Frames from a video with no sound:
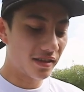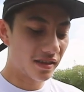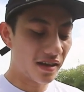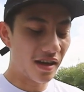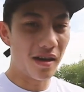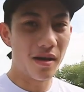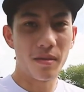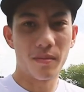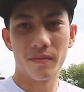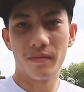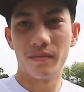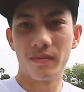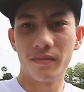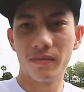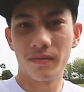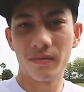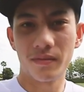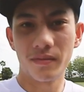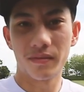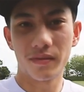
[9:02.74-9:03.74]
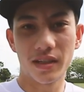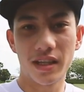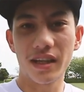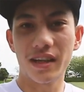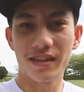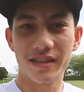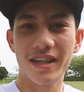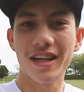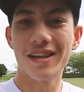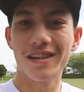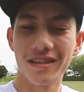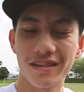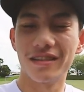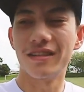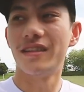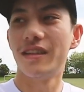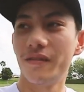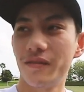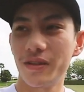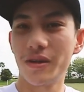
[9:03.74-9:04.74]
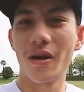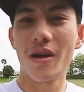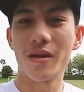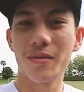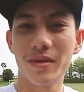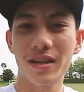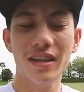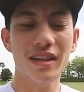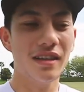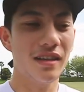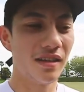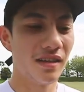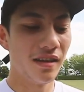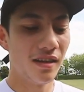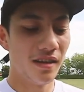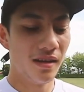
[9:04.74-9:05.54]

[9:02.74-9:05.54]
to come get it done, if you know what I mean.